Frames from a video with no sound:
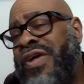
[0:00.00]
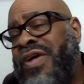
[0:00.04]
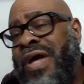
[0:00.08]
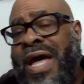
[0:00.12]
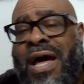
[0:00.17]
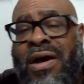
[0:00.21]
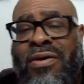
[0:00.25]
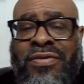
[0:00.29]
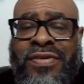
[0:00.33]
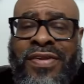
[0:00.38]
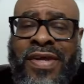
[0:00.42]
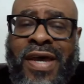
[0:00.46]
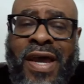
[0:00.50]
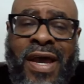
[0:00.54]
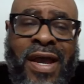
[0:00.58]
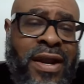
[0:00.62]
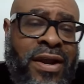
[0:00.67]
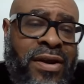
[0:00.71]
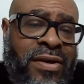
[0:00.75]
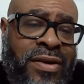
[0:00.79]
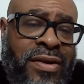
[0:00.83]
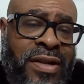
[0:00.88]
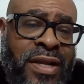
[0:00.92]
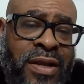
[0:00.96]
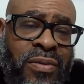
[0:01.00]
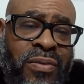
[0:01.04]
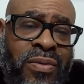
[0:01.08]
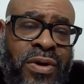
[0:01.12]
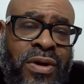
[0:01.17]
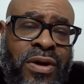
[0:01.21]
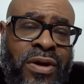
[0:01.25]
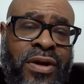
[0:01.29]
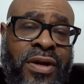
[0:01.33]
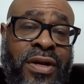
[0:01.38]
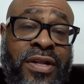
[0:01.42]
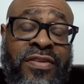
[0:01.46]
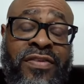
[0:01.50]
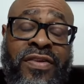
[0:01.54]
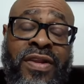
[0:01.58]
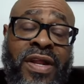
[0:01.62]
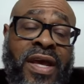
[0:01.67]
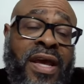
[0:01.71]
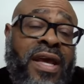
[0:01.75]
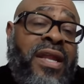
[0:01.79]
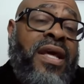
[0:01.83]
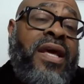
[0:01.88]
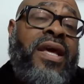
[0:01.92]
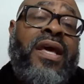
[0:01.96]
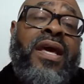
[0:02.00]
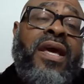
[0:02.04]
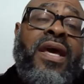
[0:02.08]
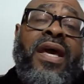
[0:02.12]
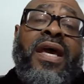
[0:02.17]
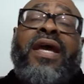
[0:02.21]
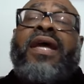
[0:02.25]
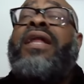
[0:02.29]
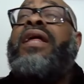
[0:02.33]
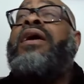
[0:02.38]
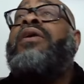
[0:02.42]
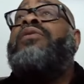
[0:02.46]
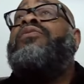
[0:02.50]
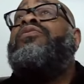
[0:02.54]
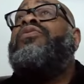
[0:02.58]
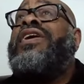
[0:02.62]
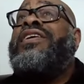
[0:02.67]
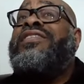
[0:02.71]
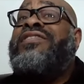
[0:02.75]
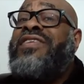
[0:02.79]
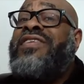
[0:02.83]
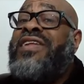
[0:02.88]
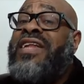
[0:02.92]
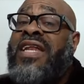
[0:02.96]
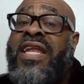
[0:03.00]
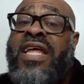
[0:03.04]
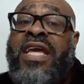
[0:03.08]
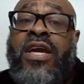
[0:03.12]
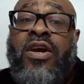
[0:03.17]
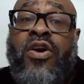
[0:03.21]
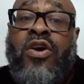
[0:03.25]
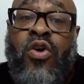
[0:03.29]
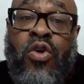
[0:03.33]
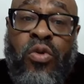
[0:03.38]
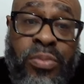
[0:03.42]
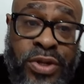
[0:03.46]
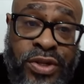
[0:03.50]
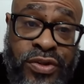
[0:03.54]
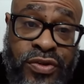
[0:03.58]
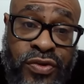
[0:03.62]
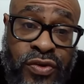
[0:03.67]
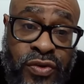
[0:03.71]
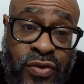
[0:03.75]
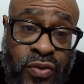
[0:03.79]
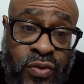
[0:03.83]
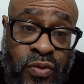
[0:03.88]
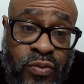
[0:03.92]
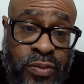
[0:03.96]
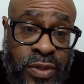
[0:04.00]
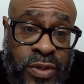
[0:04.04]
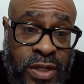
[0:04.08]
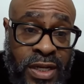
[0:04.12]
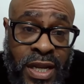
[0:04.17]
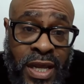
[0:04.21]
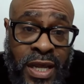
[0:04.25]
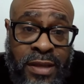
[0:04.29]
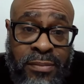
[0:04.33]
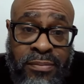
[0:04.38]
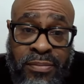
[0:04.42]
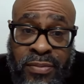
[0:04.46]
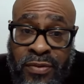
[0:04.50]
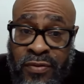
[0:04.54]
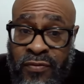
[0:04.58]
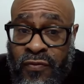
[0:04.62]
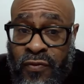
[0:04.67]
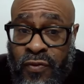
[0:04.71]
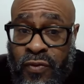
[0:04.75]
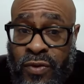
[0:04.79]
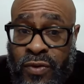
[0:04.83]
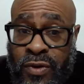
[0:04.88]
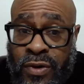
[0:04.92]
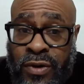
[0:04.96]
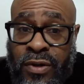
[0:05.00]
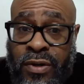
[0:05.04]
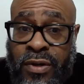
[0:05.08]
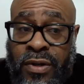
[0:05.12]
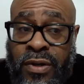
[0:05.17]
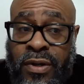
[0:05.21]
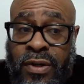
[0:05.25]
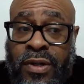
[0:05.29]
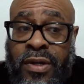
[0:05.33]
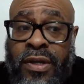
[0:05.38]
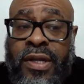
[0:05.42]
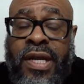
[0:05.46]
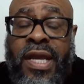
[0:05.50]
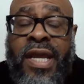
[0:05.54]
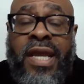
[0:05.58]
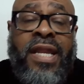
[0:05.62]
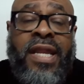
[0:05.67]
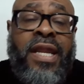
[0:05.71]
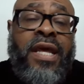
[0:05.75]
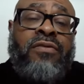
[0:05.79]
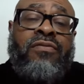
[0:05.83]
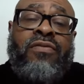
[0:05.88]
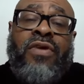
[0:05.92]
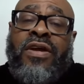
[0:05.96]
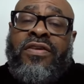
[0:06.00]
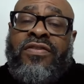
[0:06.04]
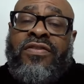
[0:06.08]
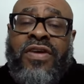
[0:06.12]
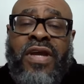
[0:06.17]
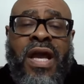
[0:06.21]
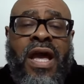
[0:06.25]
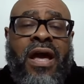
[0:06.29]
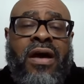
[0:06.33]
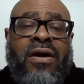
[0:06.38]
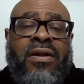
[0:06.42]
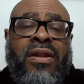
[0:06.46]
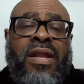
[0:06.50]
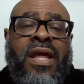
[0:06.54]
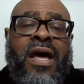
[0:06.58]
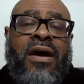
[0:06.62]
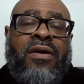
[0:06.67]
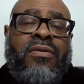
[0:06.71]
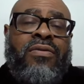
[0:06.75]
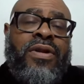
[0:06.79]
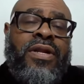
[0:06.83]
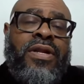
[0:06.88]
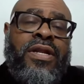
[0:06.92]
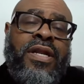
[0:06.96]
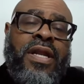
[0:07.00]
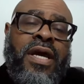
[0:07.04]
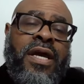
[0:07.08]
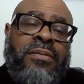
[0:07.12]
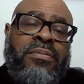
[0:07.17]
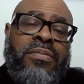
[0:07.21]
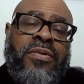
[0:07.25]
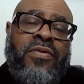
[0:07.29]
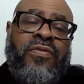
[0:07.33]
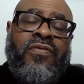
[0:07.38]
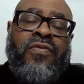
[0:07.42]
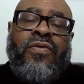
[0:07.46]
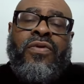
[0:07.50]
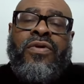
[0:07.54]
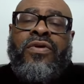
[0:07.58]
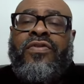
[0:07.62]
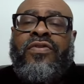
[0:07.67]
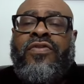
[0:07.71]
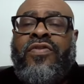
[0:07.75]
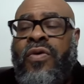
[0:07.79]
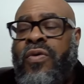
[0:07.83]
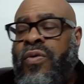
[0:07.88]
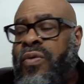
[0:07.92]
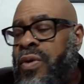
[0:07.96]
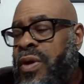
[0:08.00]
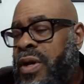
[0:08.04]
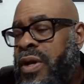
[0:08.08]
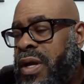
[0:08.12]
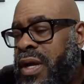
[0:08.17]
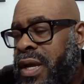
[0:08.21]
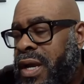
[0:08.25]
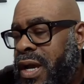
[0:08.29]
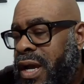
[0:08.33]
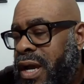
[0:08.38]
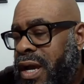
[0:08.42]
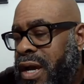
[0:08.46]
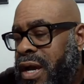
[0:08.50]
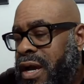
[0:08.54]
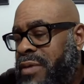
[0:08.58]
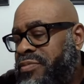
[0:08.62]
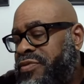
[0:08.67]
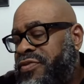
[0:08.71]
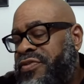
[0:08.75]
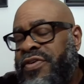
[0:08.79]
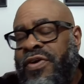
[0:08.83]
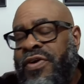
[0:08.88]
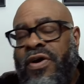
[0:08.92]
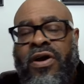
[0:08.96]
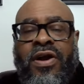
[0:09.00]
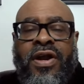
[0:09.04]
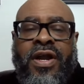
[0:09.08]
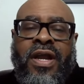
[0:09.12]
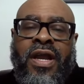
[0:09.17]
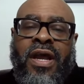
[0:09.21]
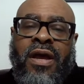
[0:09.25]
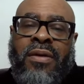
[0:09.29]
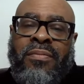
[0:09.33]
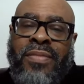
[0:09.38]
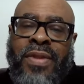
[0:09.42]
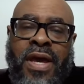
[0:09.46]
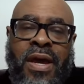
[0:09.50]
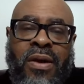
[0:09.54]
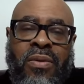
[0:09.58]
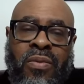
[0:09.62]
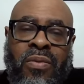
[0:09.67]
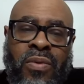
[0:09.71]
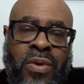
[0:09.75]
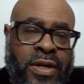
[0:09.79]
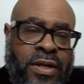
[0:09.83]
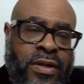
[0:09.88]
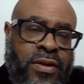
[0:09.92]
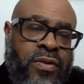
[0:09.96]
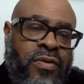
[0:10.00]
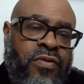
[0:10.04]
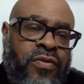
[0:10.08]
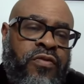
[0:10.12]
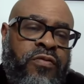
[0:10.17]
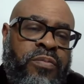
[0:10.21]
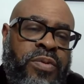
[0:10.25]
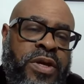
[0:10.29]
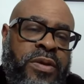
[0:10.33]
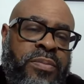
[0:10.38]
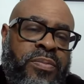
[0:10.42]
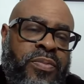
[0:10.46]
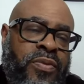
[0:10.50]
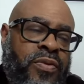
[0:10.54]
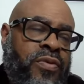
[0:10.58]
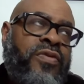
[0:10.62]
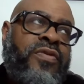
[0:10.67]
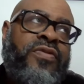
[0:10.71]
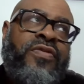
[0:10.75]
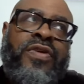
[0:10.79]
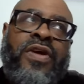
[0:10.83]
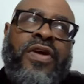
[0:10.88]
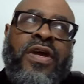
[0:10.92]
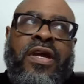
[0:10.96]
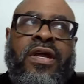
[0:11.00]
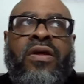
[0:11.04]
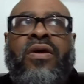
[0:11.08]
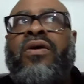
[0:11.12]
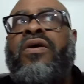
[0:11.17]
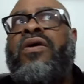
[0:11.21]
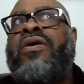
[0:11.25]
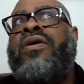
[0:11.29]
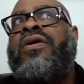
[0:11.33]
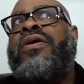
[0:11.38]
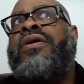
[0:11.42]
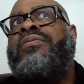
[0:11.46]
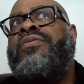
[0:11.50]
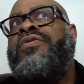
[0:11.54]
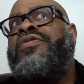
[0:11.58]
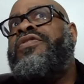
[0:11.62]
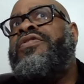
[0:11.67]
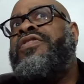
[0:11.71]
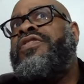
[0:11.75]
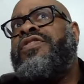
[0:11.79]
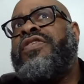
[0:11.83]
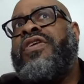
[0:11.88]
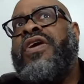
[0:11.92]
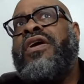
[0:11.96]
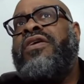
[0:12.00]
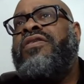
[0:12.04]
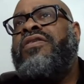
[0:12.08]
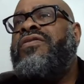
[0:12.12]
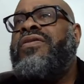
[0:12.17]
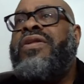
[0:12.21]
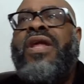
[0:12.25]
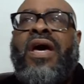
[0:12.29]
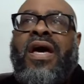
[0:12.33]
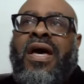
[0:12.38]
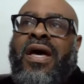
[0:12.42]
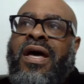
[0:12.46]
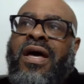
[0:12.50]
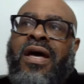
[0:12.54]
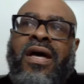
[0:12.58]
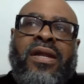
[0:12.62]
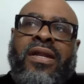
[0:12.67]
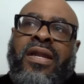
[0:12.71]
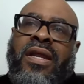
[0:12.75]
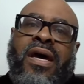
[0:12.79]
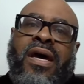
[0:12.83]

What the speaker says: of how tired they were, this and that. Hey, they rest Nico Batum the night before and they rest Kyle Lowry the night before. So I'm sorry. I'm not one of those people saying, oh, it was a schedule. Nah.